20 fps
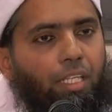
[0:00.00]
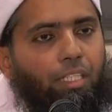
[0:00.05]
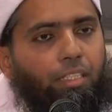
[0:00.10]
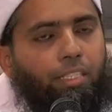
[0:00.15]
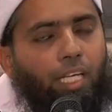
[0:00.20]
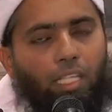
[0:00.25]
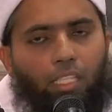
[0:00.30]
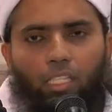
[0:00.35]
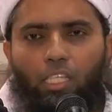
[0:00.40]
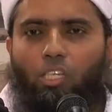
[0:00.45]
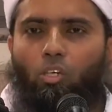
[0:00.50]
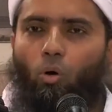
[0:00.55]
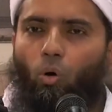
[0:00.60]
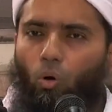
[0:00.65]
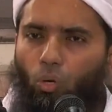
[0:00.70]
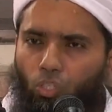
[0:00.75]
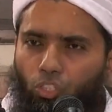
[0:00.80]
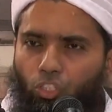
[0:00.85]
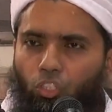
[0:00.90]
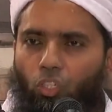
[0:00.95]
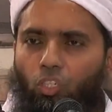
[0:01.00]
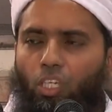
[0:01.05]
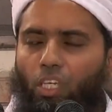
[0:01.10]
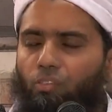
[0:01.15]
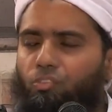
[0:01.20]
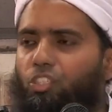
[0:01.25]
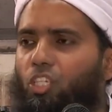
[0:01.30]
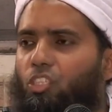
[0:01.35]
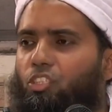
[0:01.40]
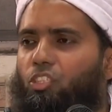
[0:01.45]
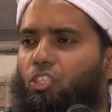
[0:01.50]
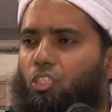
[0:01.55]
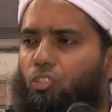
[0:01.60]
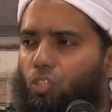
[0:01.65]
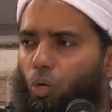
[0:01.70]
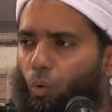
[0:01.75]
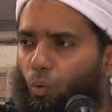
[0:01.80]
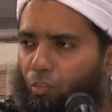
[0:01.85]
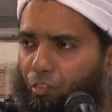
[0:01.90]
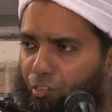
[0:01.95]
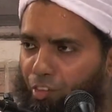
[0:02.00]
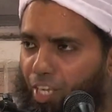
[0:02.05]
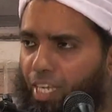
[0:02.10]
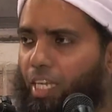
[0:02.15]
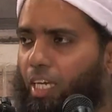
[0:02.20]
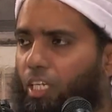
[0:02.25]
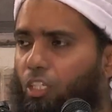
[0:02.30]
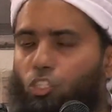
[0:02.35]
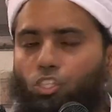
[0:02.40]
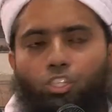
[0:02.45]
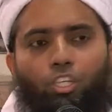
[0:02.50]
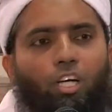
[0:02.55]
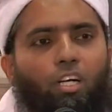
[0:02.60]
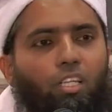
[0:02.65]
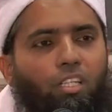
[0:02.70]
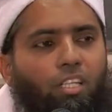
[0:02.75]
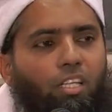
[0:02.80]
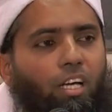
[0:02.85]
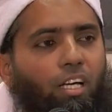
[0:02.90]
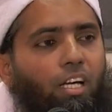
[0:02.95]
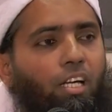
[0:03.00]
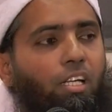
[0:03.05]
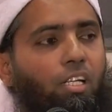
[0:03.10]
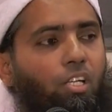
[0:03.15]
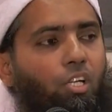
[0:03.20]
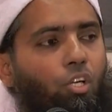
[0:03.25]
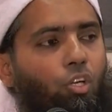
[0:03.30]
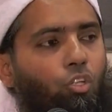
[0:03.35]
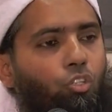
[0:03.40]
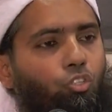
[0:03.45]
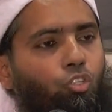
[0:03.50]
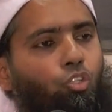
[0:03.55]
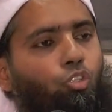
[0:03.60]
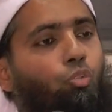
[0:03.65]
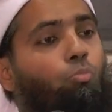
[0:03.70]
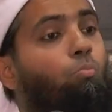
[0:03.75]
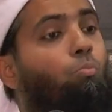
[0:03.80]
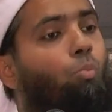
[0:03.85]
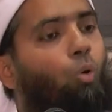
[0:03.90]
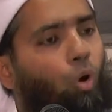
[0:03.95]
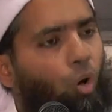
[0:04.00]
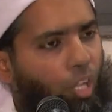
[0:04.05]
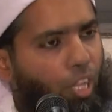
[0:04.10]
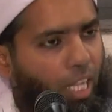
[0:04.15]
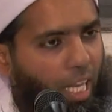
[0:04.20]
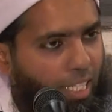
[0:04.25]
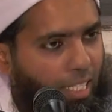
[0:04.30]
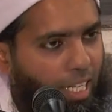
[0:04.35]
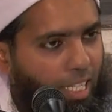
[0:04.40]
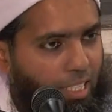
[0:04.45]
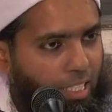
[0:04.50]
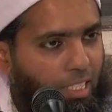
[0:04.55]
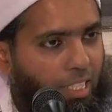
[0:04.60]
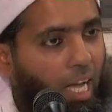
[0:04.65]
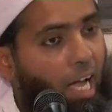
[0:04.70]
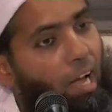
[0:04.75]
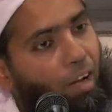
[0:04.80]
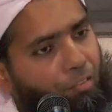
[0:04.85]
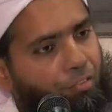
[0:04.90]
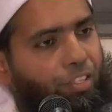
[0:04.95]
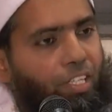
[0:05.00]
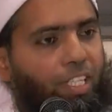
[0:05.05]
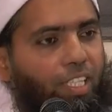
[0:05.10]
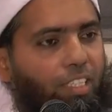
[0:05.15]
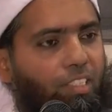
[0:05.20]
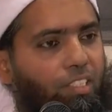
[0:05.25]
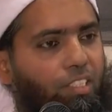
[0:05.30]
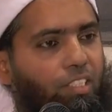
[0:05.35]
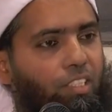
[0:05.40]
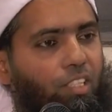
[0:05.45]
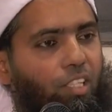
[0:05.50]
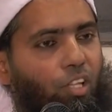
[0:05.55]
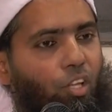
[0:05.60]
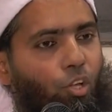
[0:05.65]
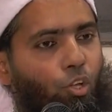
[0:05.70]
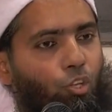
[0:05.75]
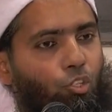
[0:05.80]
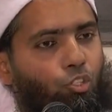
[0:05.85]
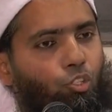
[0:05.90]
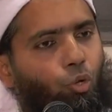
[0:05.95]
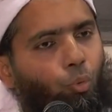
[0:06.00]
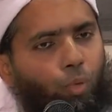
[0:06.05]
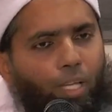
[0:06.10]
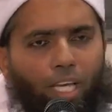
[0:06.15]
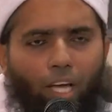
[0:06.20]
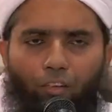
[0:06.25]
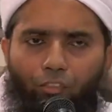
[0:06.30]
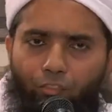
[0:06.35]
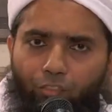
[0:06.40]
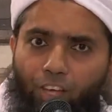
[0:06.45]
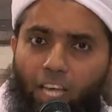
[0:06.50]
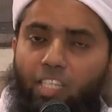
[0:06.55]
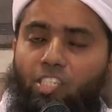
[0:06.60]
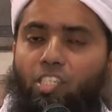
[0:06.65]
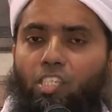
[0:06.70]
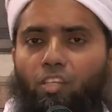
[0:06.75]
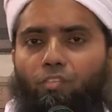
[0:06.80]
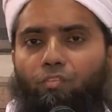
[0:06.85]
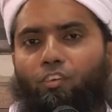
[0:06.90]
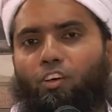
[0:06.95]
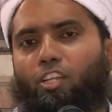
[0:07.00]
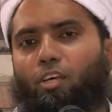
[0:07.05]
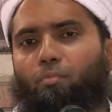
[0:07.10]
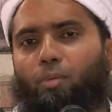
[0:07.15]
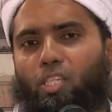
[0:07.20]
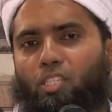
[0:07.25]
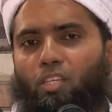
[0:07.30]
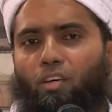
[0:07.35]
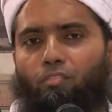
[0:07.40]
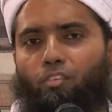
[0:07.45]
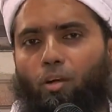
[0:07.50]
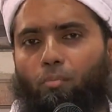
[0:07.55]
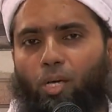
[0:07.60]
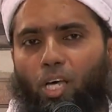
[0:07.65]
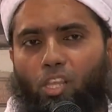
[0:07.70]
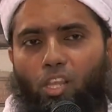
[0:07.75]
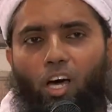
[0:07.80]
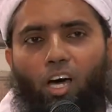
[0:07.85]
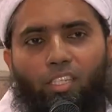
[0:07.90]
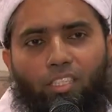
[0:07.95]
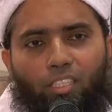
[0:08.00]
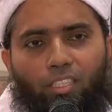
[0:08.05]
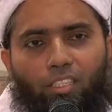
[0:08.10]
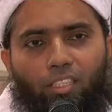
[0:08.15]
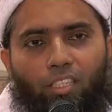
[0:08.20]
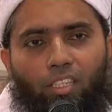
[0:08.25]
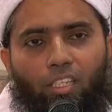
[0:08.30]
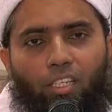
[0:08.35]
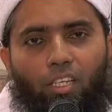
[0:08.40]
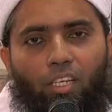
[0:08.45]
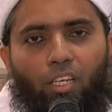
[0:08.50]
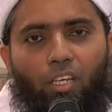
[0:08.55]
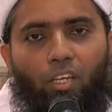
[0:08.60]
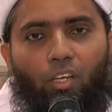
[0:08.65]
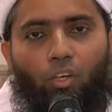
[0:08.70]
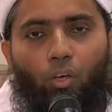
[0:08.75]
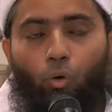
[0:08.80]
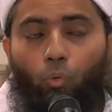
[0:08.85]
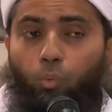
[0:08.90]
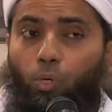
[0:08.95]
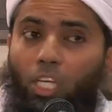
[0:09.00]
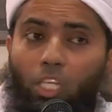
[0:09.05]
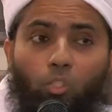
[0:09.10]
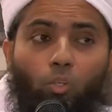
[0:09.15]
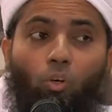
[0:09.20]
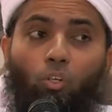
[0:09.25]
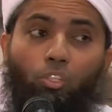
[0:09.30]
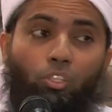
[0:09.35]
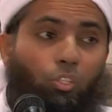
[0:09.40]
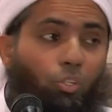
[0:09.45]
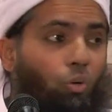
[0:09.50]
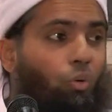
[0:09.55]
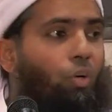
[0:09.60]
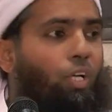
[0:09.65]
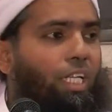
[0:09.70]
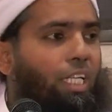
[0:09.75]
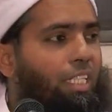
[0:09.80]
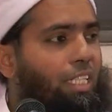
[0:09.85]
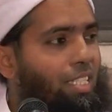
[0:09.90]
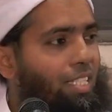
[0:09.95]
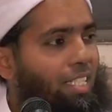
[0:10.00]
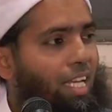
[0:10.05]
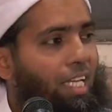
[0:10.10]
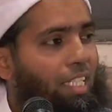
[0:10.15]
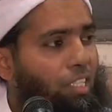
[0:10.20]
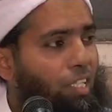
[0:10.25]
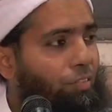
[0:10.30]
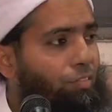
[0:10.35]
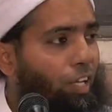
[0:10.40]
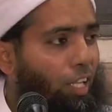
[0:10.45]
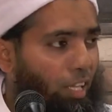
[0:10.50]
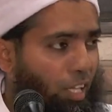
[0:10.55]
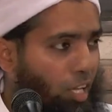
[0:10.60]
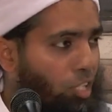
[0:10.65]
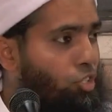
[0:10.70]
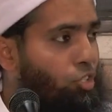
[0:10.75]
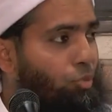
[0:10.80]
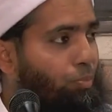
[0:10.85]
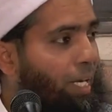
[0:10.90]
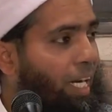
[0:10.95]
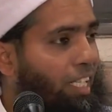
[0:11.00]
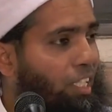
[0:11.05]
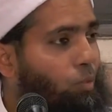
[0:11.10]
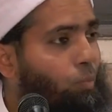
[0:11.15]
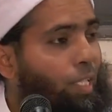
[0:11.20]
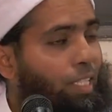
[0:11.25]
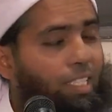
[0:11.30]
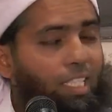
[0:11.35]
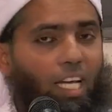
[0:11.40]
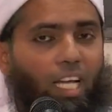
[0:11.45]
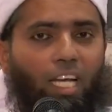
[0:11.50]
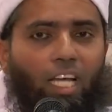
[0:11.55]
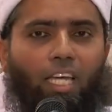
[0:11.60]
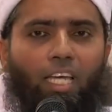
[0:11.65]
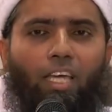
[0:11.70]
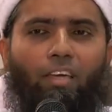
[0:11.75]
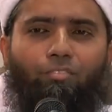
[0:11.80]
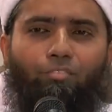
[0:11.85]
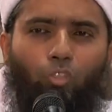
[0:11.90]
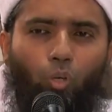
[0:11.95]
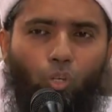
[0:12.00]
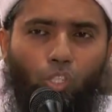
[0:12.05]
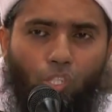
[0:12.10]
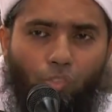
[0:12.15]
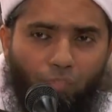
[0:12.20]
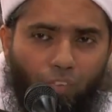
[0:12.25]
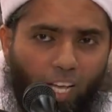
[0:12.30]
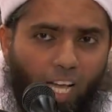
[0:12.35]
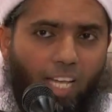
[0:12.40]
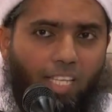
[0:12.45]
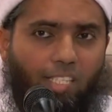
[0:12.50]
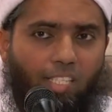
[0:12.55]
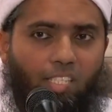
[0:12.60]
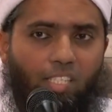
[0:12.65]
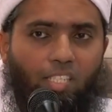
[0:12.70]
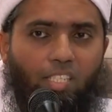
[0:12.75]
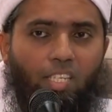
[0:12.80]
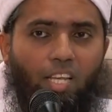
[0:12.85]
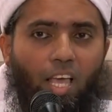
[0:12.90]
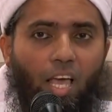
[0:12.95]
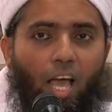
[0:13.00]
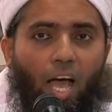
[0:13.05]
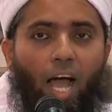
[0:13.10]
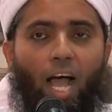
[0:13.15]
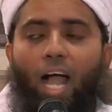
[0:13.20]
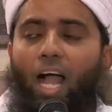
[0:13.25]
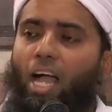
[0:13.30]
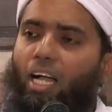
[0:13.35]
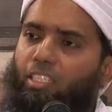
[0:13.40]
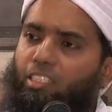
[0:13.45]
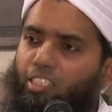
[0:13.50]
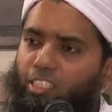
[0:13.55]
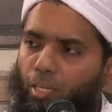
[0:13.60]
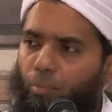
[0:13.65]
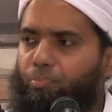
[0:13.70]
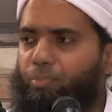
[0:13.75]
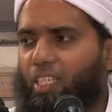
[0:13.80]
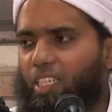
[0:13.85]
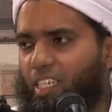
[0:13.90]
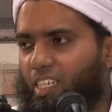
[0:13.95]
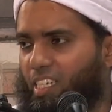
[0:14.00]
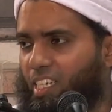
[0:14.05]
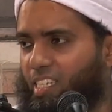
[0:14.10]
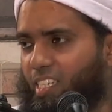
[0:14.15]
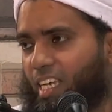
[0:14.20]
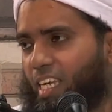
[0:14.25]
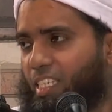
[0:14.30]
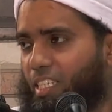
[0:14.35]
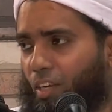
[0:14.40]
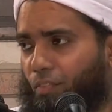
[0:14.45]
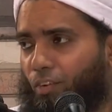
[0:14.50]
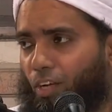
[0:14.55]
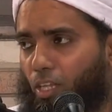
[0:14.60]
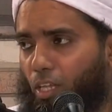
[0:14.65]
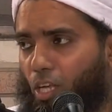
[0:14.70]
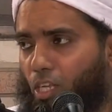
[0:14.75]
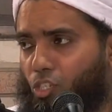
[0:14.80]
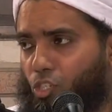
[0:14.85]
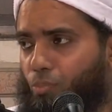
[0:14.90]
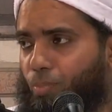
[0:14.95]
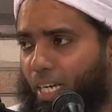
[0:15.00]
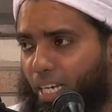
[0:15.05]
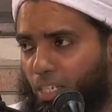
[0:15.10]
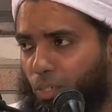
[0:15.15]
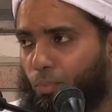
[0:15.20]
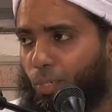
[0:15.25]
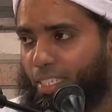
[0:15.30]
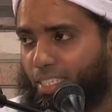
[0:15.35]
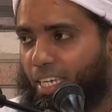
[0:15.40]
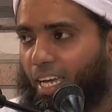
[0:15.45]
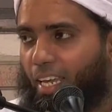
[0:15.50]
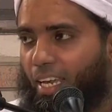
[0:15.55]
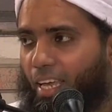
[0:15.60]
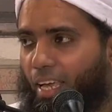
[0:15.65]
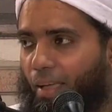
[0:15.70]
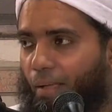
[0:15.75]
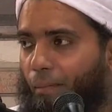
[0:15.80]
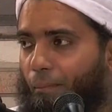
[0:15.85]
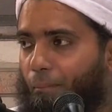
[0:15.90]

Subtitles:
then He also gives us the tawfiq, inshallah, to do more than that after it. So we have fasted for the month of Ramadan. We don't know in the sight of Allah subhanahu wa ta'ala if those fasts are accepted in the sight of Allah subhanahu wa ta'ala.